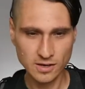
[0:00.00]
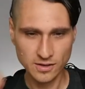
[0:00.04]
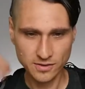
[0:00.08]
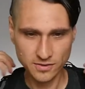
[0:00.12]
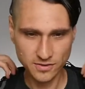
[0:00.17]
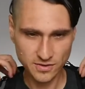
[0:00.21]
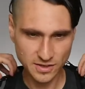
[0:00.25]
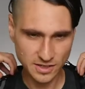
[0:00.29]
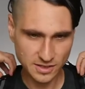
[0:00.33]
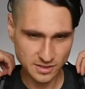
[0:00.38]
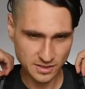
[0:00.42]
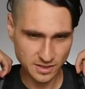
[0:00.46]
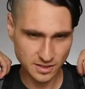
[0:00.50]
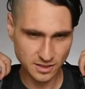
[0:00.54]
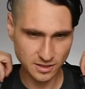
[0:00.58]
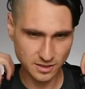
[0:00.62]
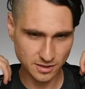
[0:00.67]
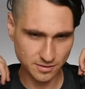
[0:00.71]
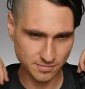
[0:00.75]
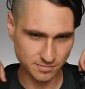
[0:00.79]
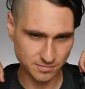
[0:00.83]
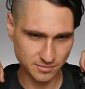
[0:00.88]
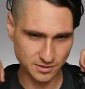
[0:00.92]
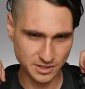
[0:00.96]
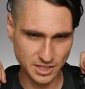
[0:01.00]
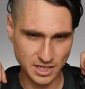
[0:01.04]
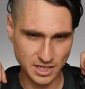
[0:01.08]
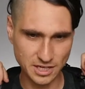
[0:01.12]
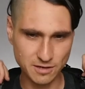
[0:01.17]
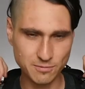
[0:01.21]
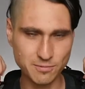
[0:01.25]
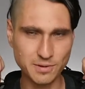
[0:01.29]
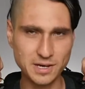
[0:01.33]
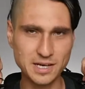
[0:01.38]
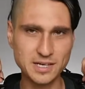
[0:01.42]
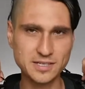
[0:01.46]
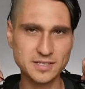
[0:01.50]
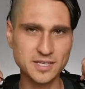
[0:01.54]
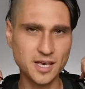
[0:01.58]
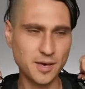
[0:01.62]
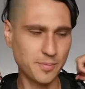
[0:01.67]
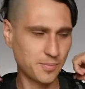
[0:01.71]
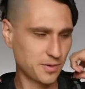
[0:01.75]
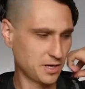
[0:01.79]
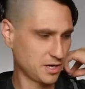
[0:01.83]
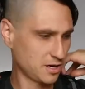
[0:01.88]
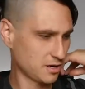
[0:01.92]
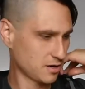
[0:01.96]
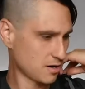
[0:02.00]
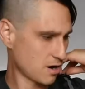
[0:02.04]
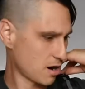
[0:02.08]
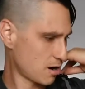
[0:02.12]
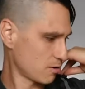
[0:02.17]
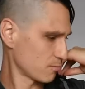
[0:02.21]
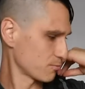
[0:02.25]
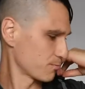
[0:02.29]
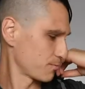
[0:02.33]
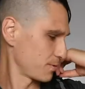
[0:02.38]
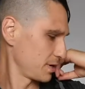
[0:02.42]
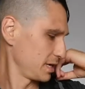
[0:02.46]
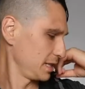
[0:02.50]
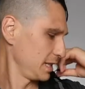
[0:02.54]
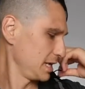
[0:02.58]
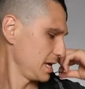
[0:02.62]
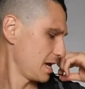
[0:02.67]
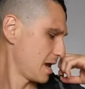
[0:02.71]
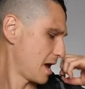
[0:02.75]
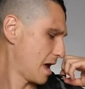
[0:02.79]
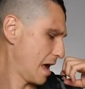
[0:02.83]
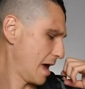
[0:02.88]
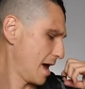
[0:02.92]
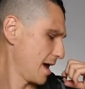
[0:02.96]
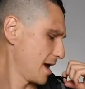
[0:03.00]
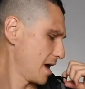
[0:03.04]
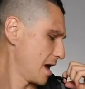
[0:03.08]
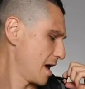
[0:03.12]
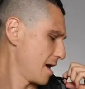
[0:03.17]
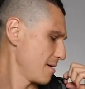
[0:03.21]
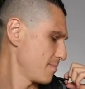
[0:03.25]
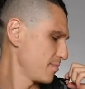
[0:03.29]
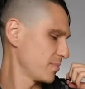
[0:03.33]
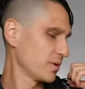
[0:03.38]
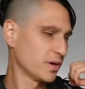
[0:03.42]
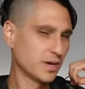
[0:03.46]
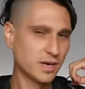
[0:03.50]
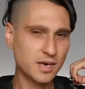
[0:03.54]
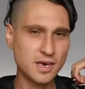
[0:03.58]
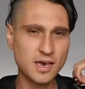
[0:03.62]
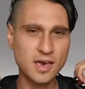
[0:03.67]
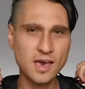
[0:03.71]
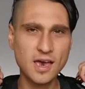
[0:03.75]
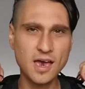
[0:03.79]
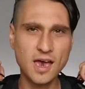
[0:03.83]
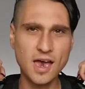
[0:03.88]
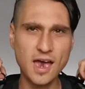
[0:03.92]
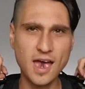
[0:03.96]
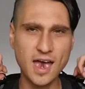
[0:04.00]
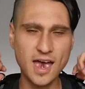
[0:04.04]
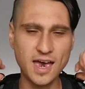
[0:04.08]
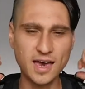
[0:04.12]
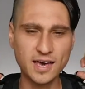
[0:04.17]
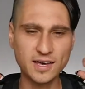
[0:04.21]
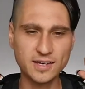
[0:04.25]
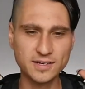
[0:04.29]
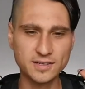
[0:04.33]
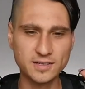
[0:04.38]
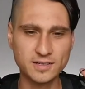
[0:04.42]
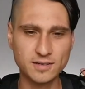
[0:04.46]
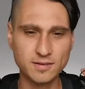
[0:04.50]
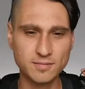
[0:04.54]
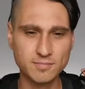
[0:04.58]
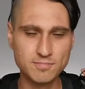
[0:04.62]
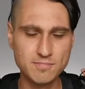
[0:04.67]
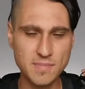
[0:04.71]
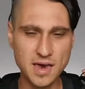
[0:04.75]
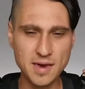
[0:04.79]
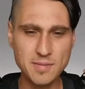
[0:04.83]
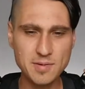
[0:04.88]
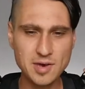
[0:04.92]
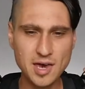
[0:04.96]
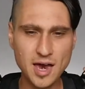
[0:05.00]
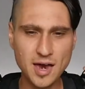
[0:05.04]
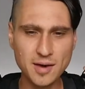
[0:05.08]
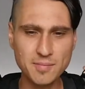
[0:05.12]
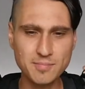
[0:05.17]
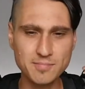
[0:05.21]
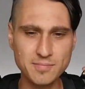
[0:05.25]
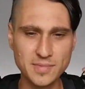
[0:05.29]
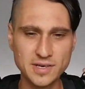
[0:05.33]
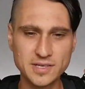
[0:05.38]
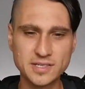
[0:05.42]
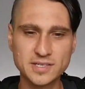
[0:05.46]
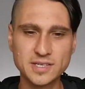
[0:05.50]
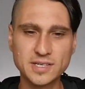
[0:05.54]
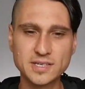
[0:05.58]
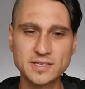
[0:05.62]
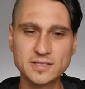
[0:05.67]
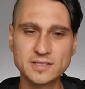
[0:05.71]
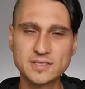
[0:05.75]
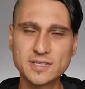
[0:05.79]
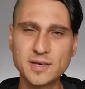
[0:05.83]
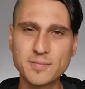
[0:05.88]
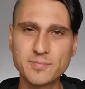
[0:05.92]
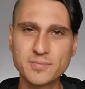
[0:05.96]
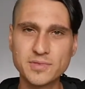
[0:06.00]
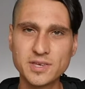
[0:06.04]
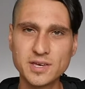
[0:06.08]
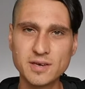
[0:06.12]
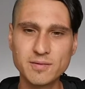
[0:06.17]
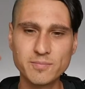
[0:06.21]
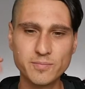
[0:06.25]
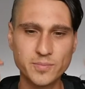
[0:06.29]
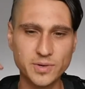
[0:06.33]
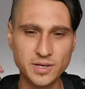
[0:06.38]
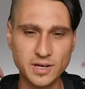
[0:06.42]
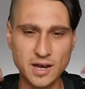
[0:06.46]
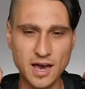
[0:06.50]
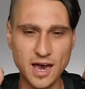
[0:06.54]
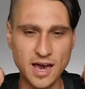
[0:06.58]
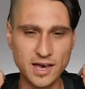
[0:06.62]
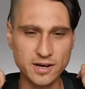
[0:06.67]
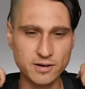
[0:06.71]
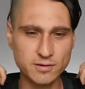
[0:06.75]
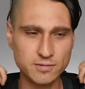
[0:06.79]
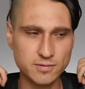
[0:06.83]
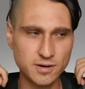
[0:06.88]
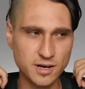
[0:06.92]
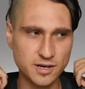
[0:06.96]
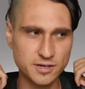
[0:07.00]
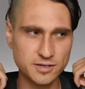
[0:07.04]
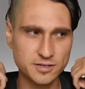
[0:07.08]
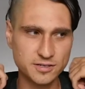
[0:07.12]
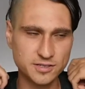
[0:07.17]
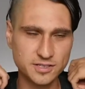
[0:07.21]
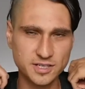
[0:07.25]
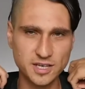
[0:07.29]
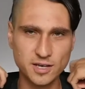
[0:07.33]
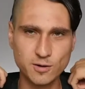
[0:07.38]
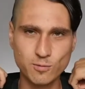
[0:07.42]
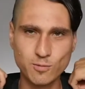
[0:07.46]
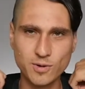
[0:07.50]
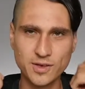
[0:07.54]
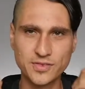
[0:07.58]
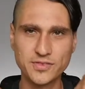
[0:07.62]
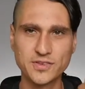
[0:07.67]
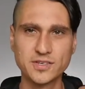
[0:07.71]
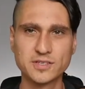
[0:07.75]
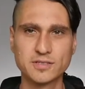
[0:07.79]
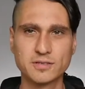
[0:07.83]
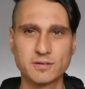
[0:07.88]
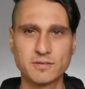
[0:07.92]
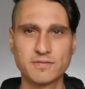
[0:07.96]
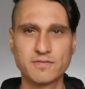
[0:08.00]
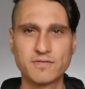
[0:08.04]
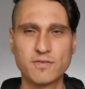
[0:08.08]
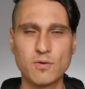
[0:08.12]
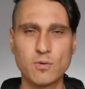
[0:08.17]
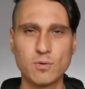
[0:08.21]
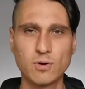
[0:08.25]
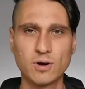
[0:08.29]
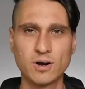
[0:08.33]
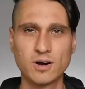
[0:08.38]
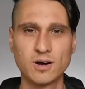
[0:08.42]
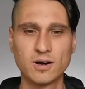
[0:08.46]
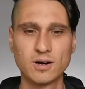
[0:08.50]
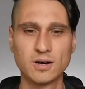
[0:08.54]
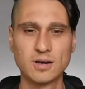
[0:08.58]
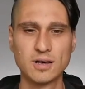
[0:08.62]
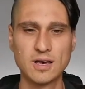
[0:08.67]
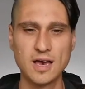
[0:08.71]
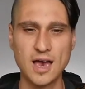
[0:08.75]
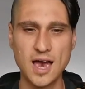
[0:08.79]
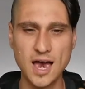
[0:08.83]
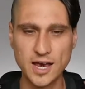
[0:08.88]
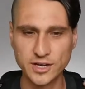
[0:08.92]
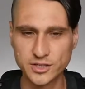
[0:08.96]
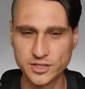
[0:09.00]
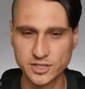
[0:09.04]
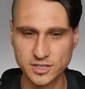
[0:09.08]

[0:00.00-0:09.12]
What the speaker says: these little D-rings up here are really high up, and maybe I'm missing something, but I don't understand what these are for. I